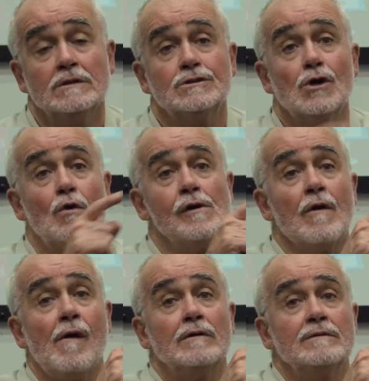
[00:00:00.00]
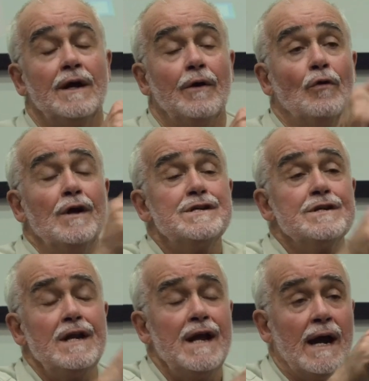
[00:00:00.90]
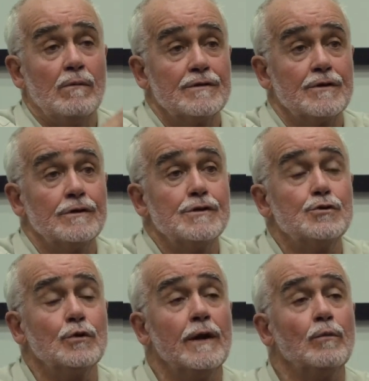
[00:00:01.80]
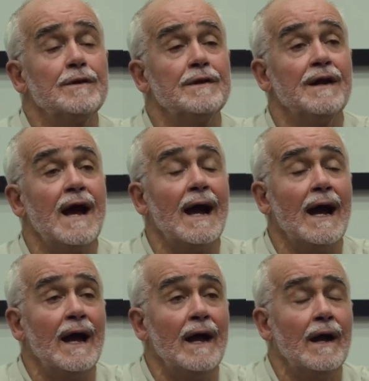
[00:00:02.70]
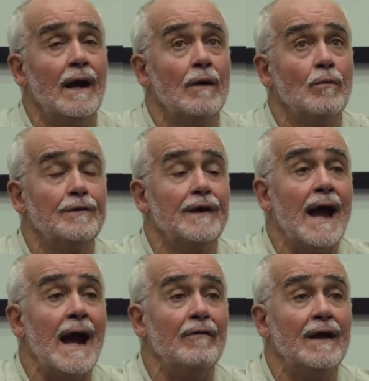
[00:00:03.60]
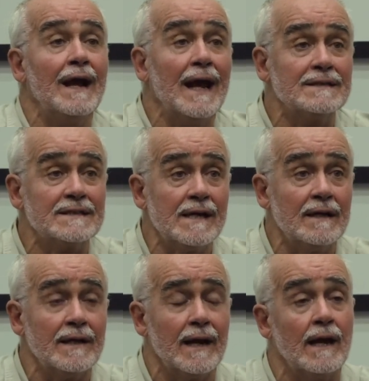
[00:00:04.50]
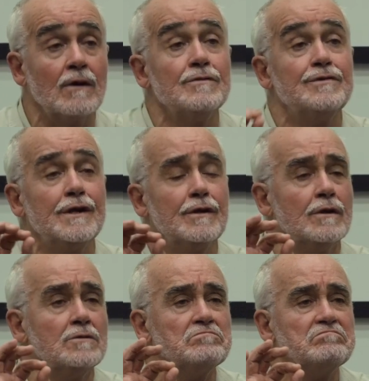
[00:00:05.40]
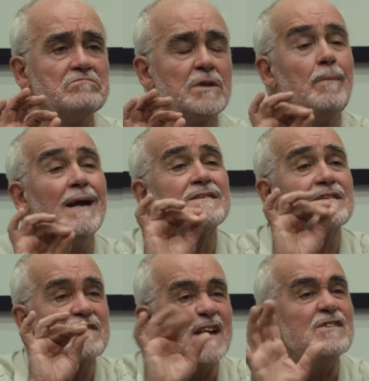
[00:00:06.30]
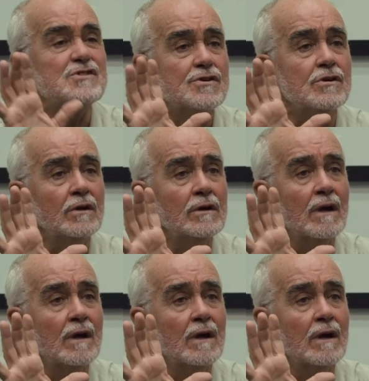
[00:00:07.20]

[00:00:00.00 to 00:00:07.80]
So originally, I was going to shoot it with the Arri Alexa that I consider the best sensor